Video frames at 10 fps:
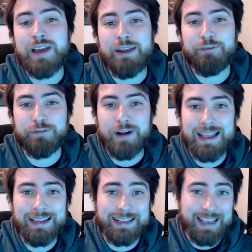got
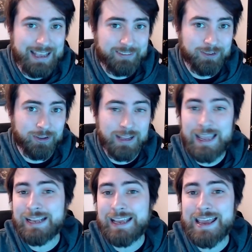Frank Castle,
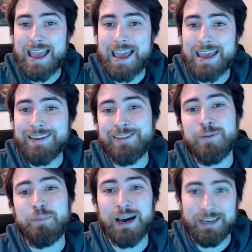aka
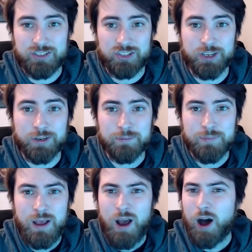The Punisher.
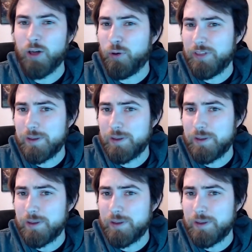Although